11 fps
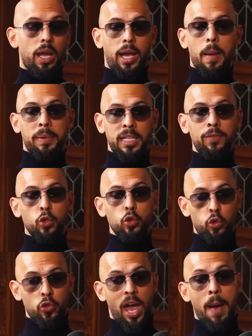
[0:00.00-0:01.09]
And I believe you
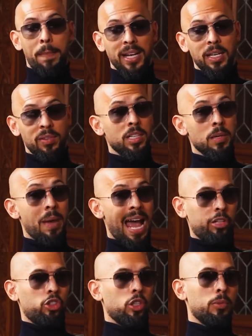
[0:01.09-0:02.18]
do that by giving them
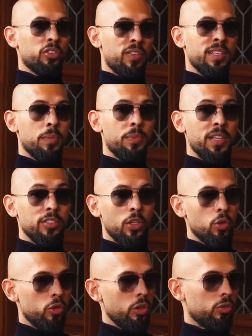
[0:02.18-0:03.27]
actionables, giving them things you
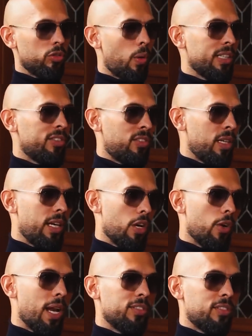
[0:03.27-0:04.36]
can do. So I sit
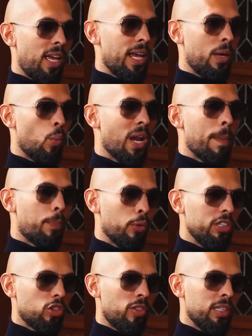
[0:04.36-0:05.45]
here and I say, and when I
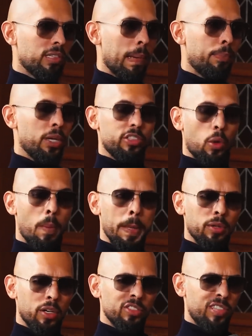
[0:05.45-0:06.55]
preach the things I preach, I want
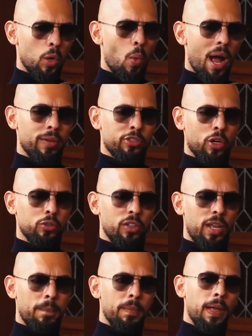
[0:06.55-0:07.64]
people to understand why I've chosen
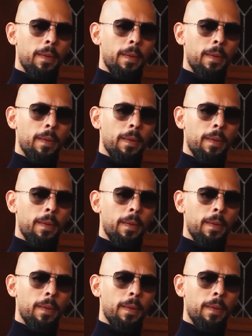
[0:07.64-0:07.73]
them.